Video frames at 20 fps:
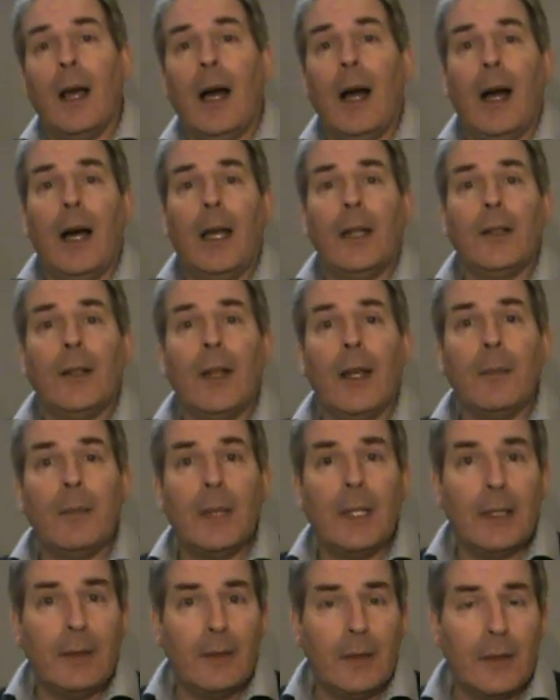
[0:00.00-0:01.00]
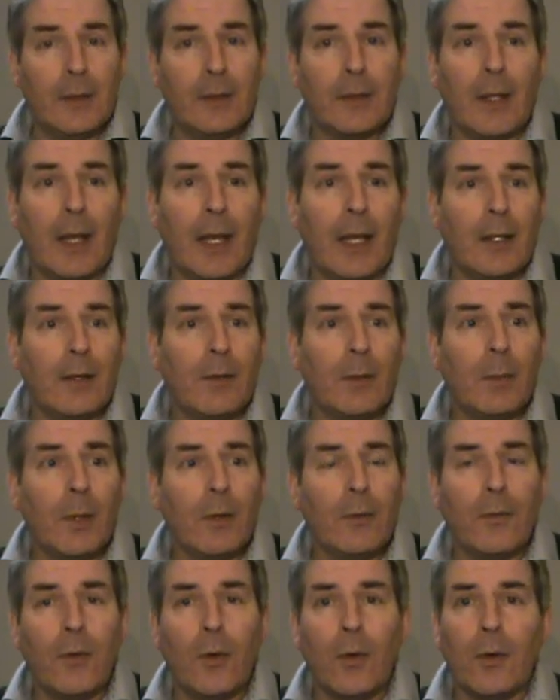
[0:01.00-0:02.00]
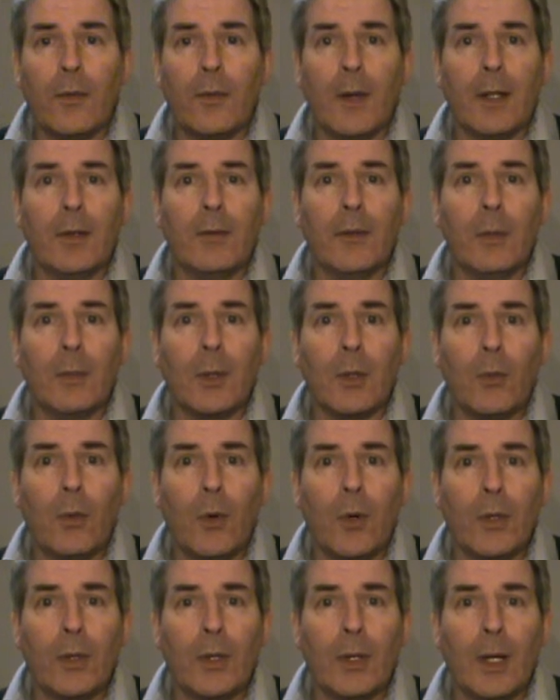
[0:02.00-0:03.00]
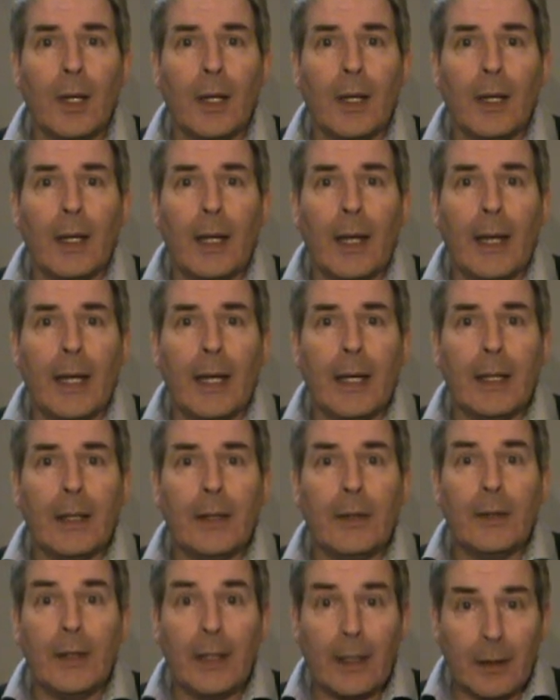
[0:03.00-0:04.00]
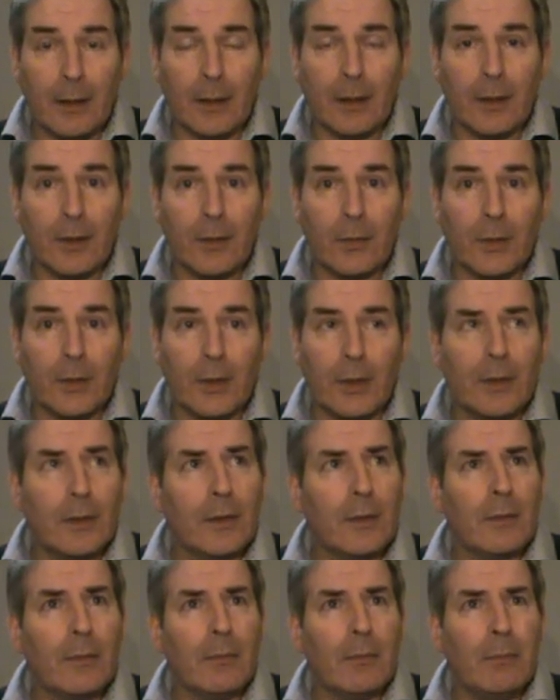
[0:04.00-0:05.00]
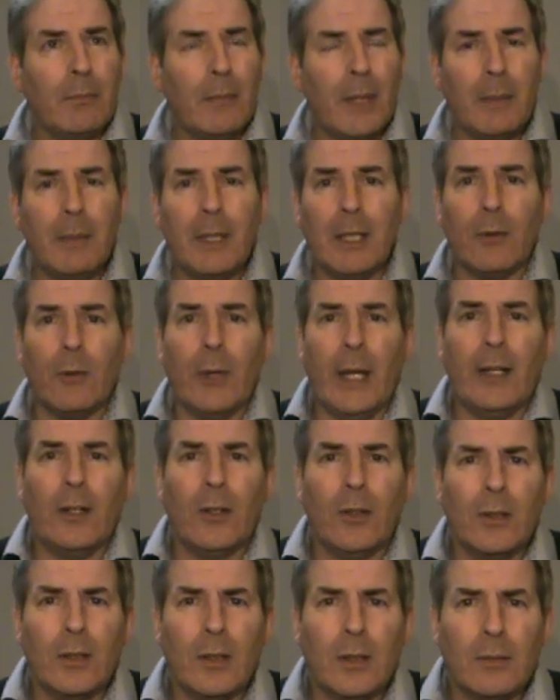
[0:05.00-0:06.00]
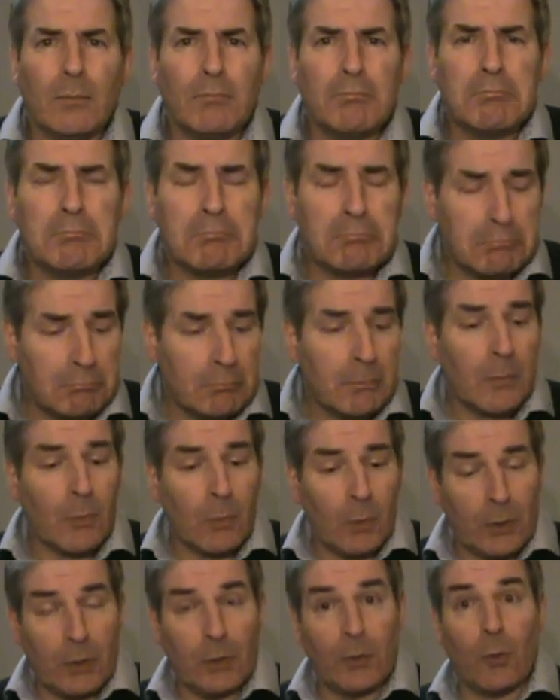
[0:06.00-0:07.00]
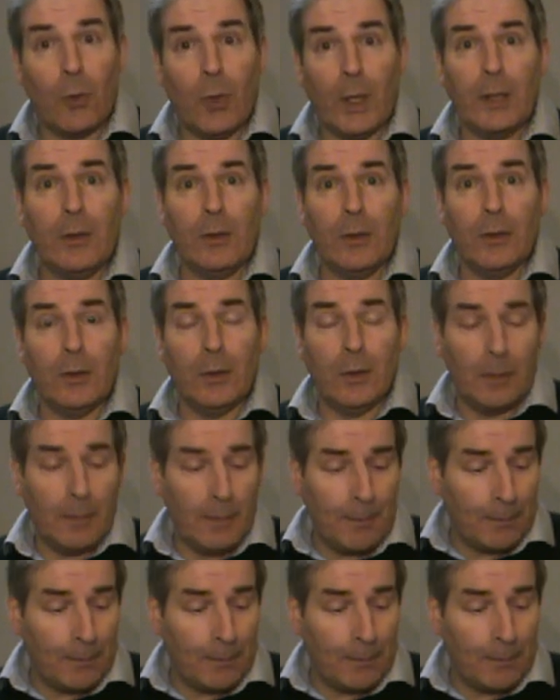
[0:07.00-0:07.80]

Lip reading: And I believe he's had about 4 or 5 #1 singles, which is maybe a record, which is quite good.